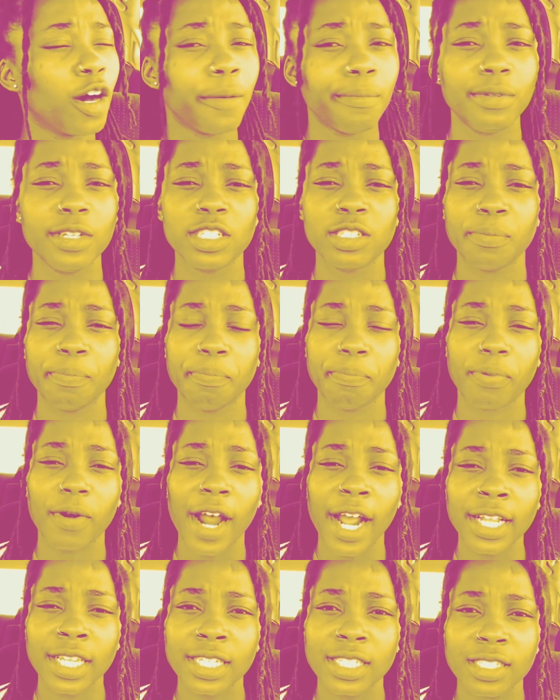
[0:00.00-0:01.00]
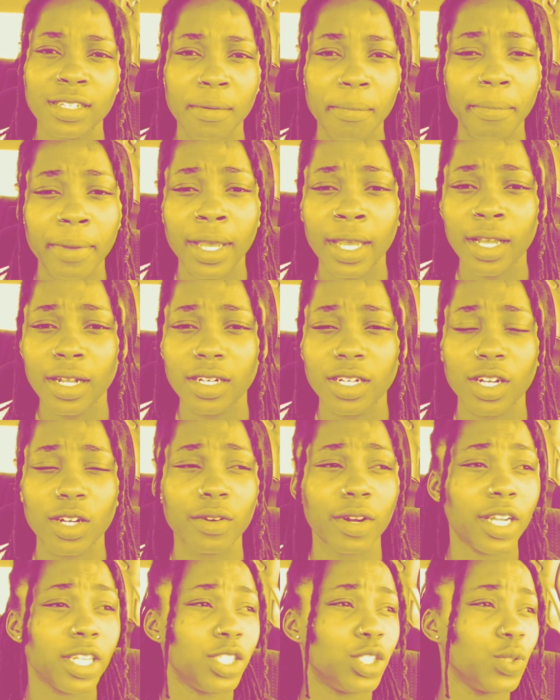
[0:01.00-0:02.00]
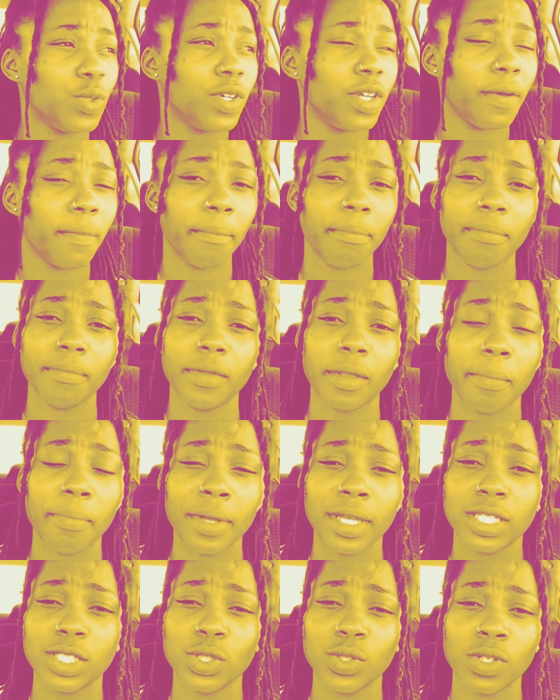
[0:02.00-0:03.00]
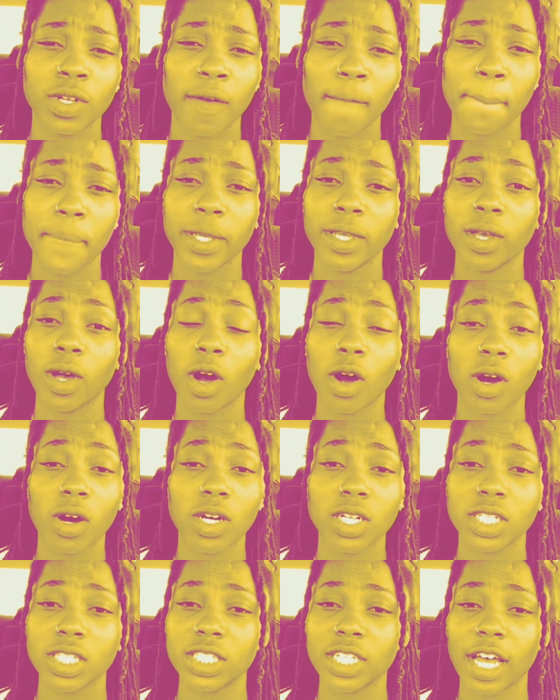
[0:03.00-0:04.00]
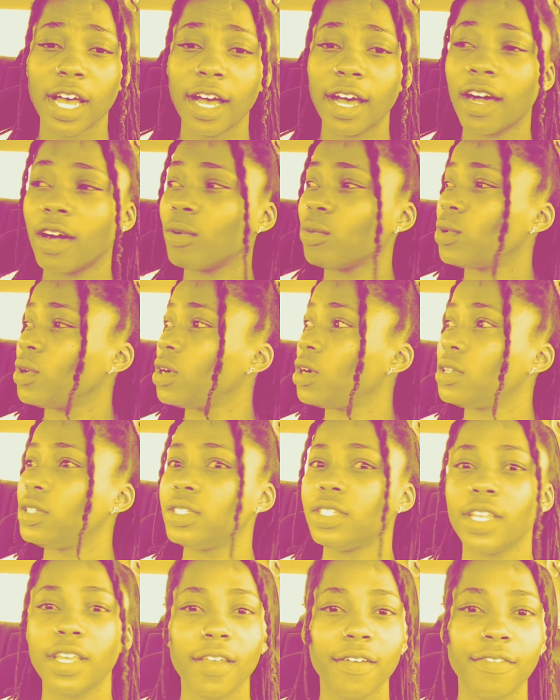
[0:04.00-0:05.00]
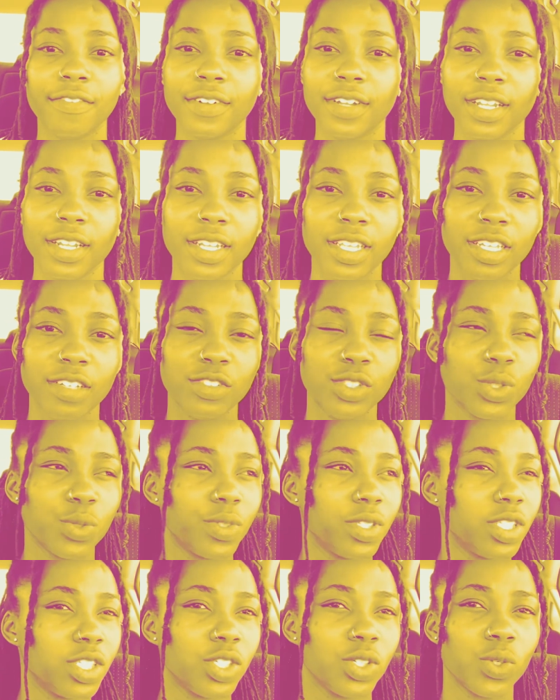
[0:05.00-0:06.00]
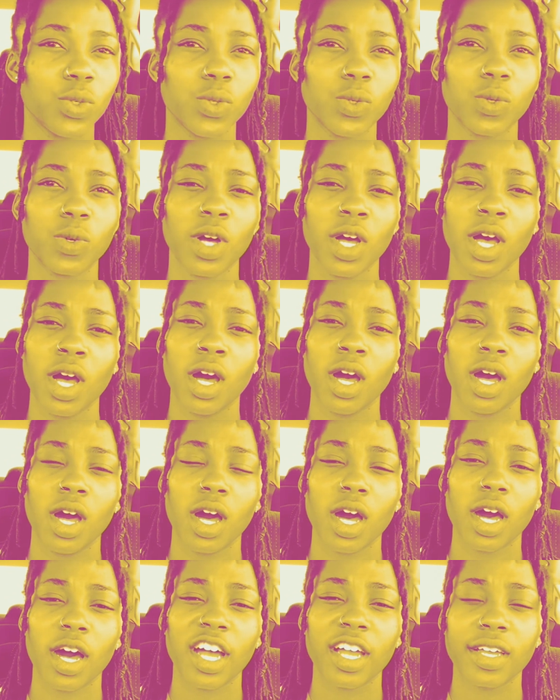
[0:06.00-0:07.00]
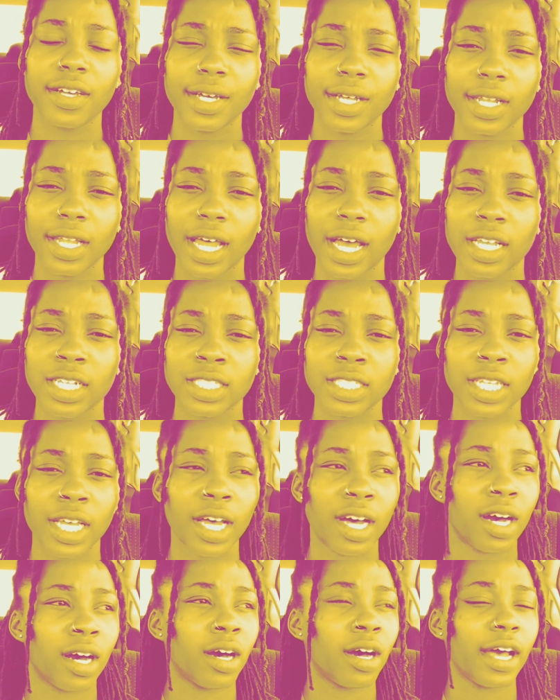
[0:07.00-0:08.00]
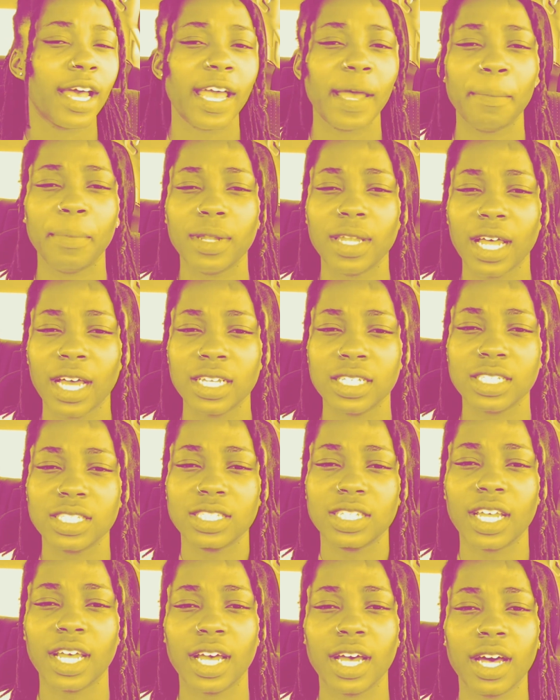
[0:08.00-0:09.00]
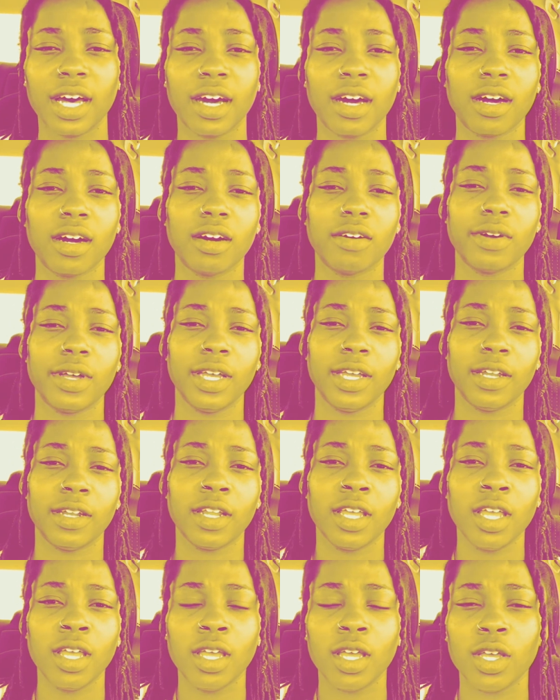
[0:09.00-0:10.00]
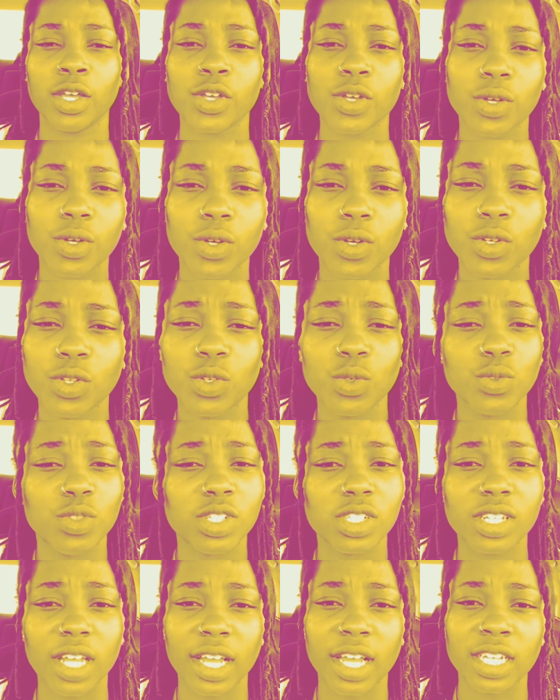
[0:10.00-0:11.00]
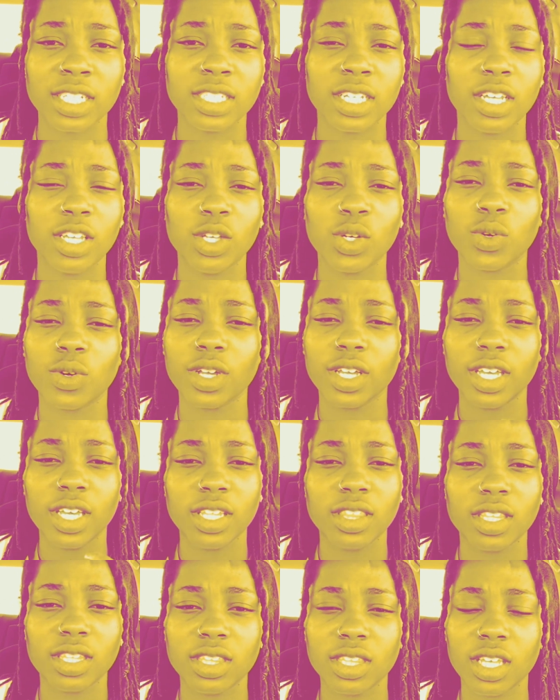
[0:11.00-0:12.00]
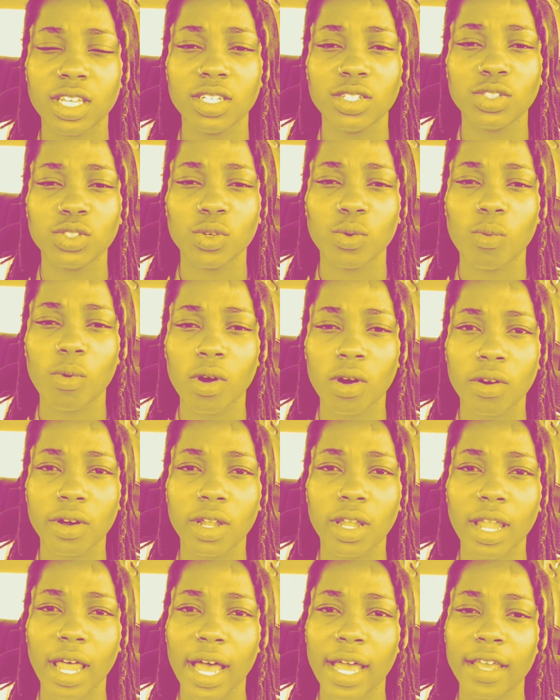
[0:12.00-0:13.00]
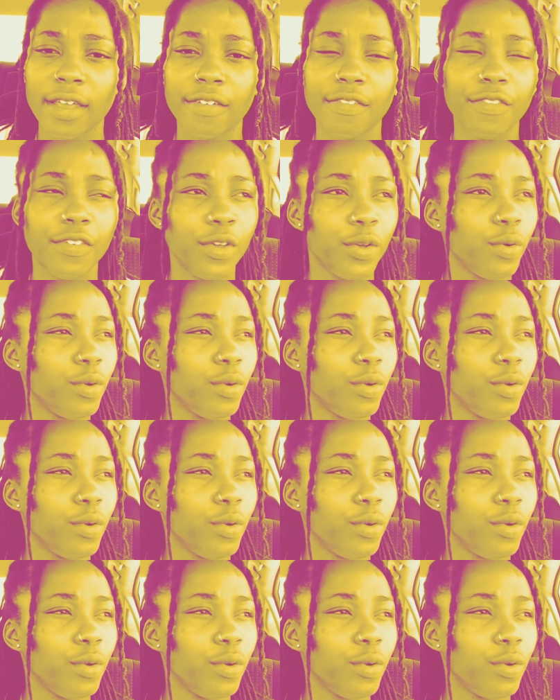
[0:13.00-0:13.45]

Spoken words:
Just practicing being the best you could be all the time will definitely lead you into a good lifestyle, a happy lifestyle, and you just, like I say, you'll get the things you want in life.